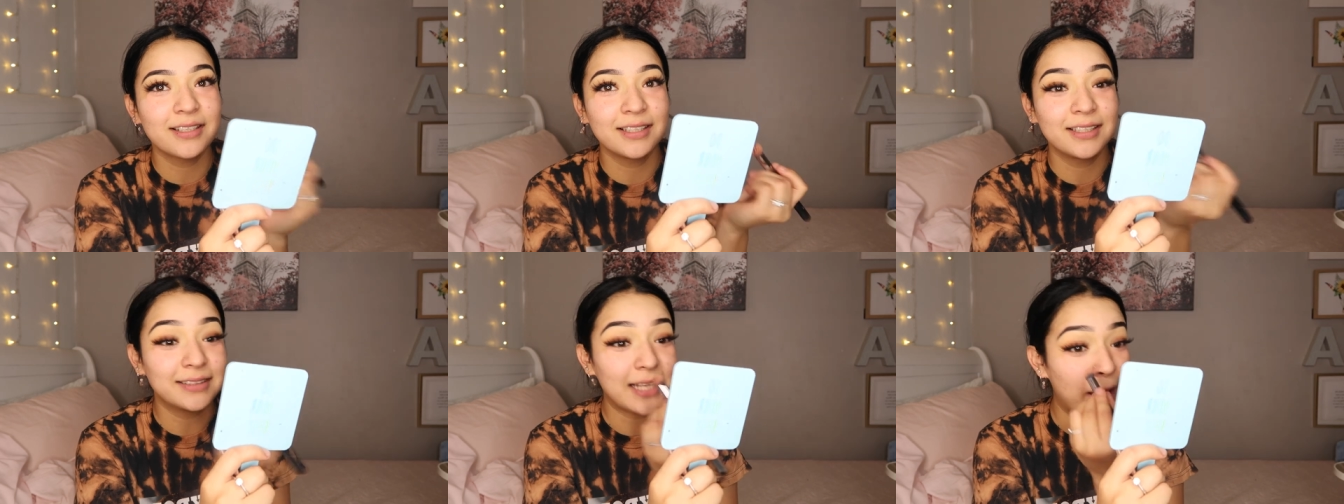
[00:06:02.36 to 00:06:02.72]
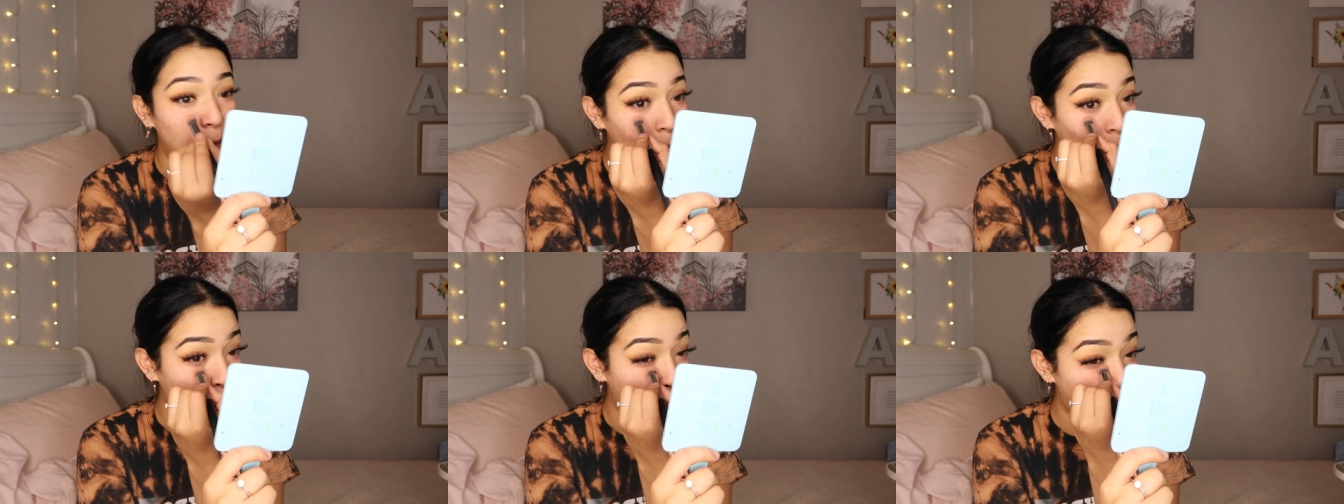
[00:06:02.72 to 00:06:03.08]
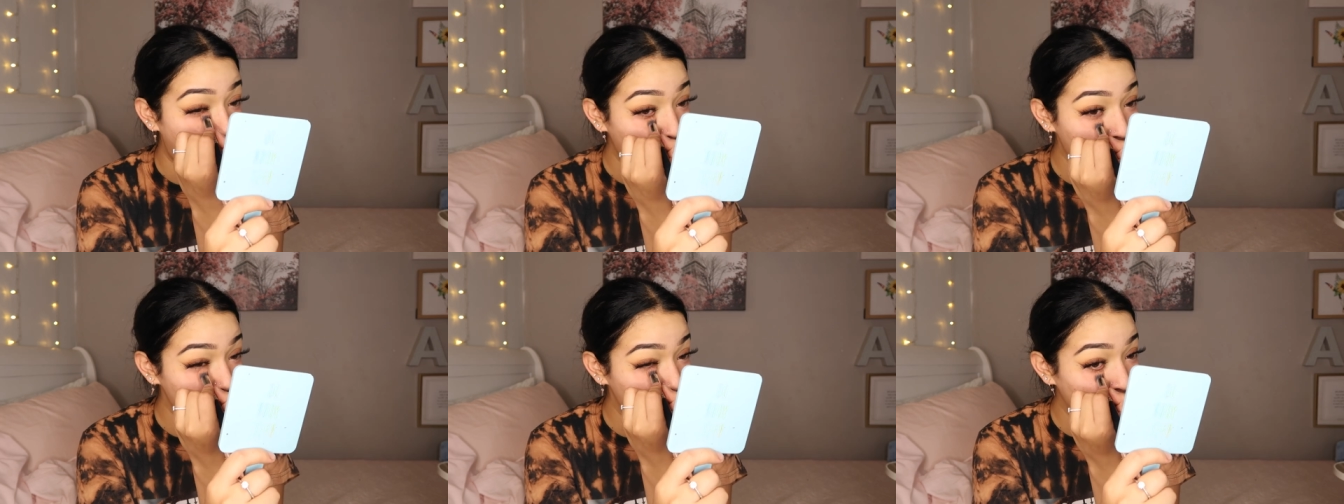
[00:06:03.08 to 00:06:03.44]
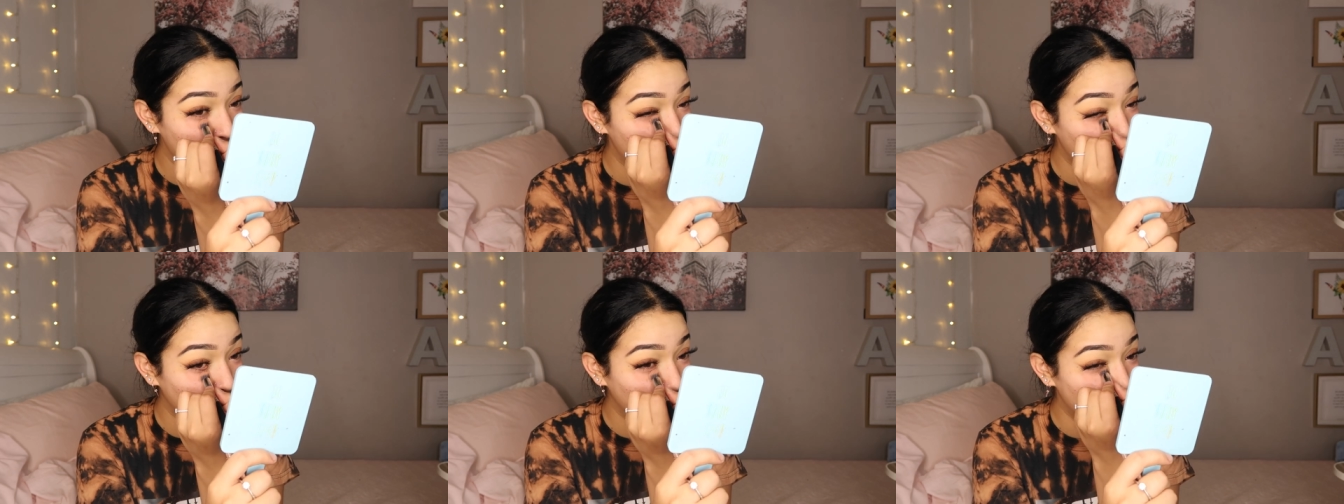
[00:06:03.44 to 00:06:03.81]
because i would always
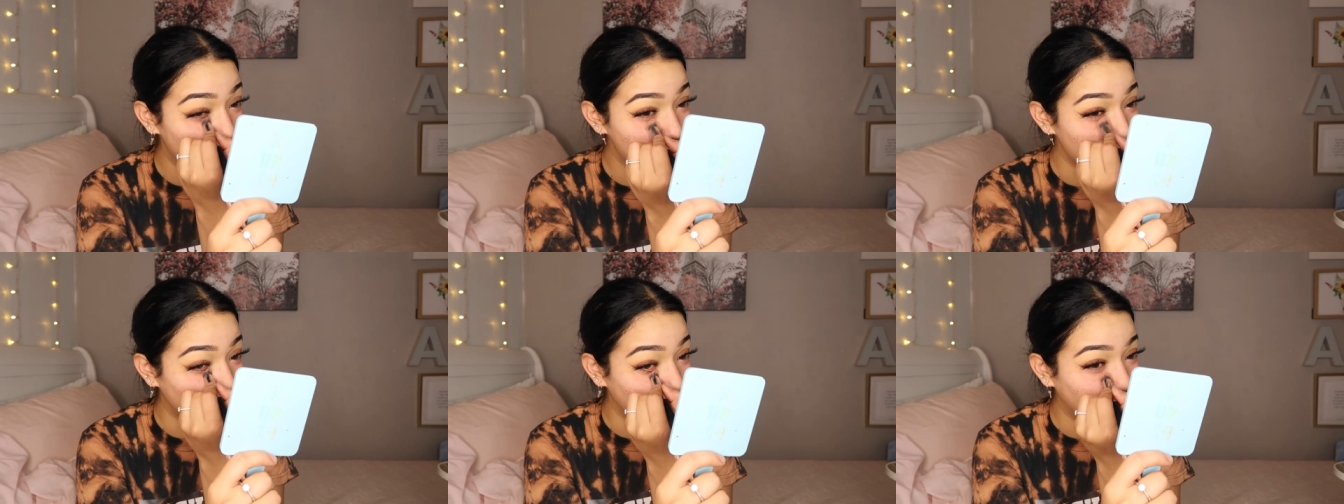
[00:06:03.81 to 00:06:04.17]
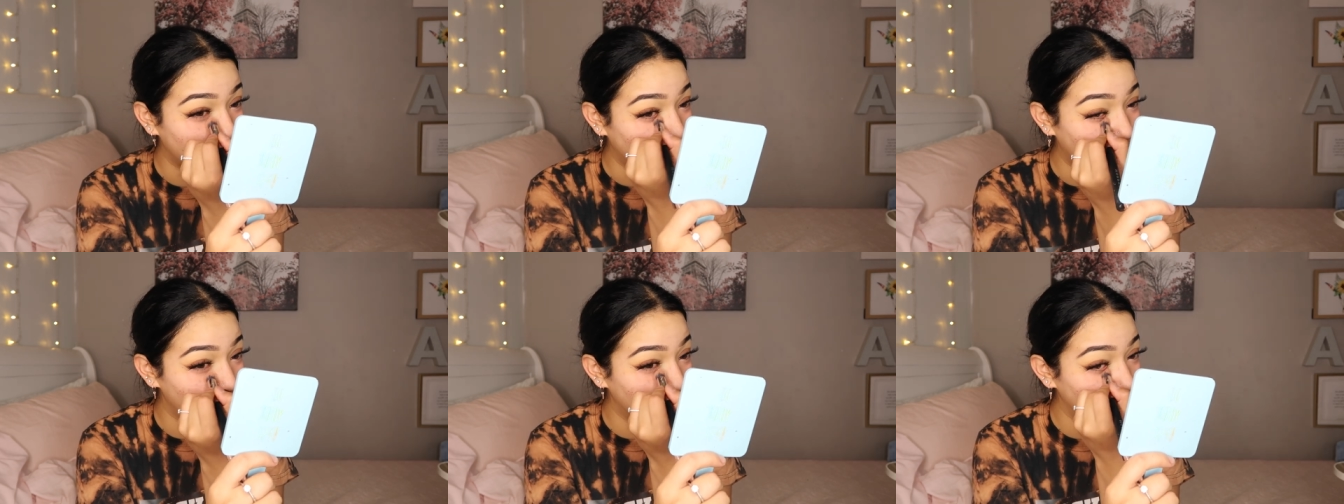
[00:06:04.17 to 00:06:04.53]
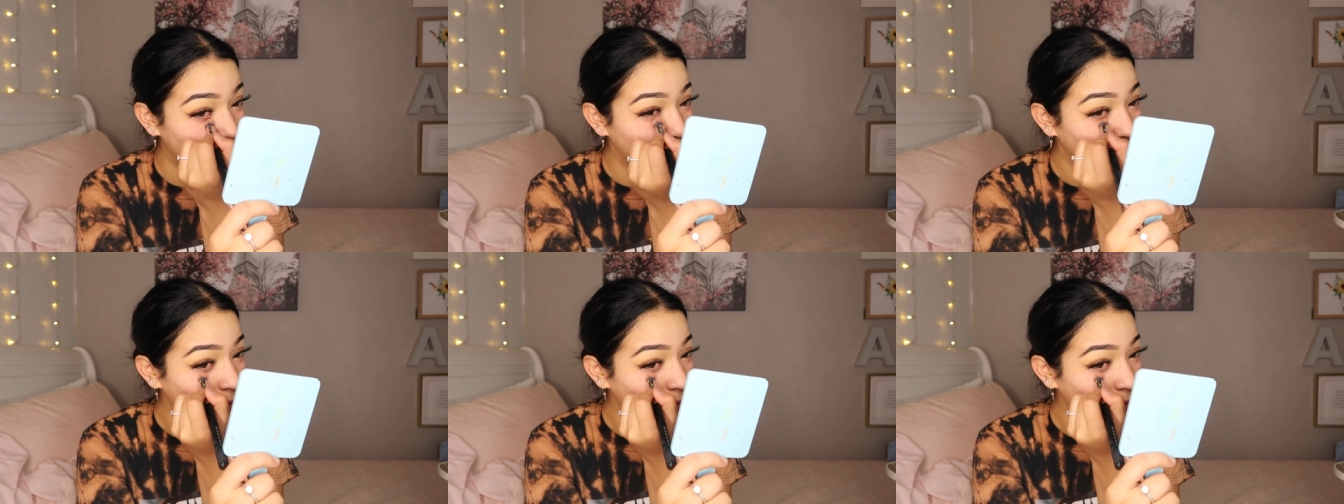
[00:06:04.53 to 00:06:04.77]
be doing this on camera